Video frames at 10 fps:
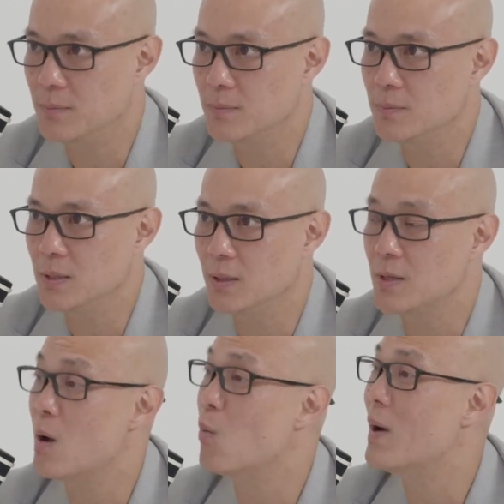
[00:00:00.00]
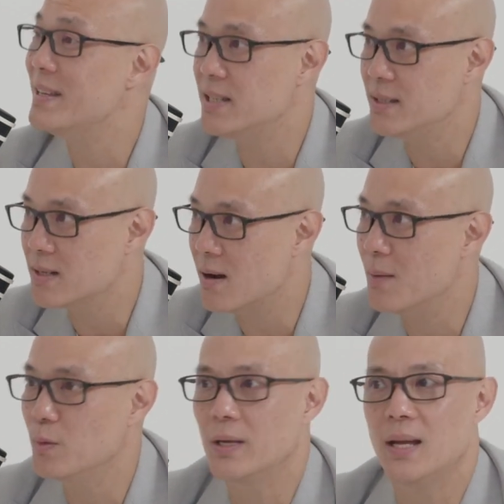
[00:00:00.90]
They're not wasting
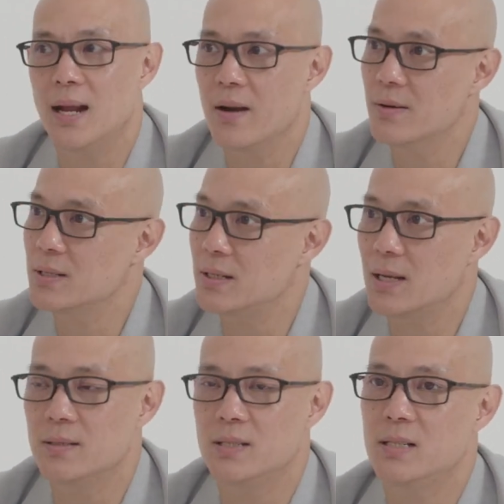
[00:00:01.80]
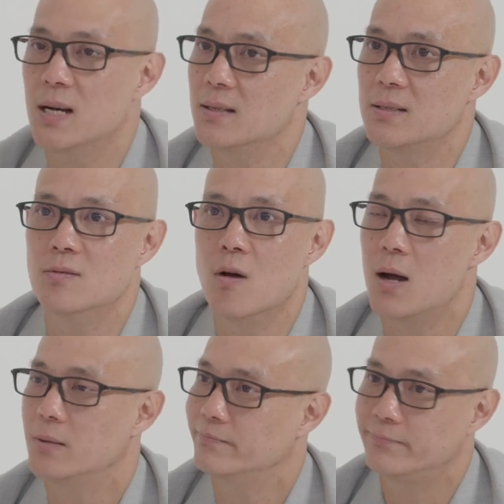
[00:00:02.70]
time looking at areas that just
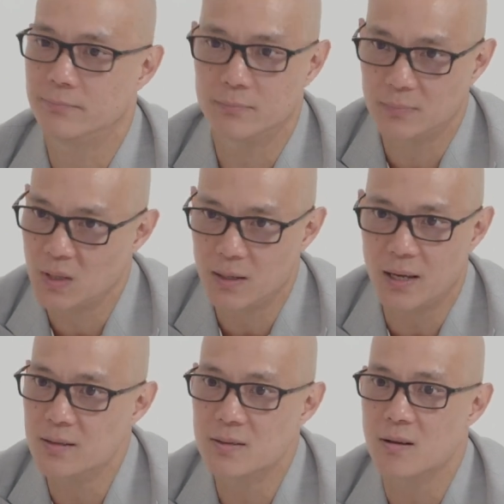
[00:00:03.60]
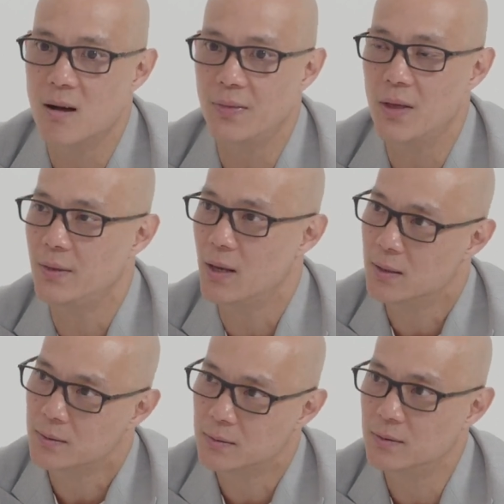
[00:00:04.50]
not inside
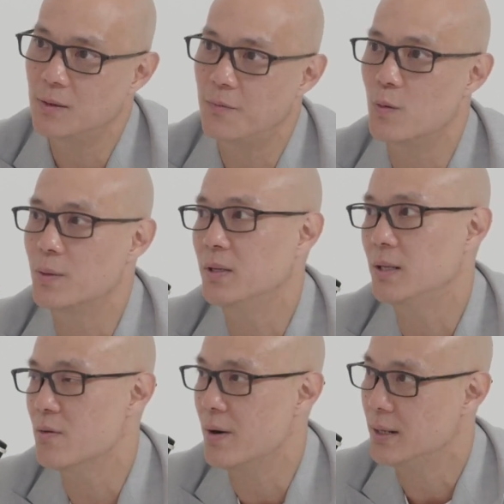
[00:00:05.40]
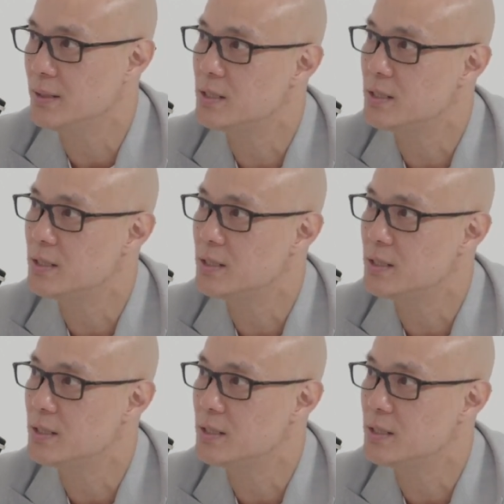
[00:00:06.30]
their affordability range.